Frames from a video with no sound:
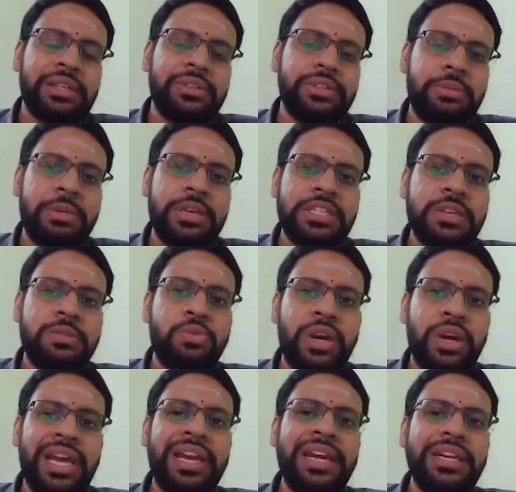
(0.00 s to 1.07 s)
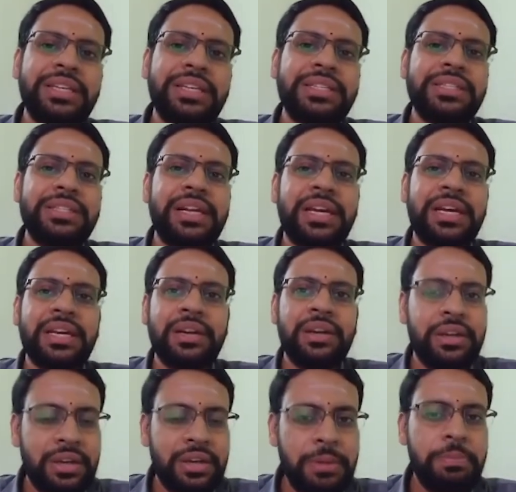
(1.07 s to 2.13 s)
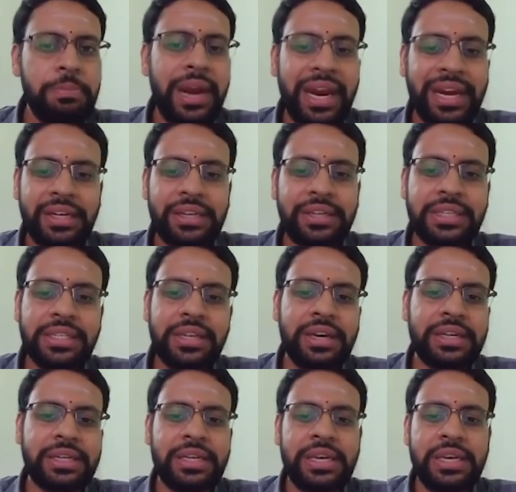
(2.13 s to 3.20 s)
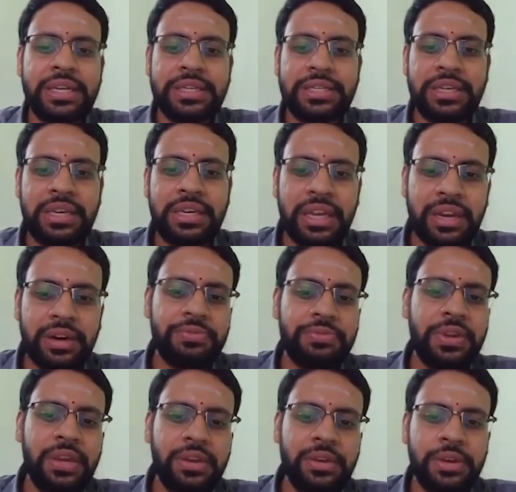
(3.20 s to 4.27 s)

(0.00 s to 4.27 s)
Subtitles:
imaging modalities that are in practice are scintigraphy,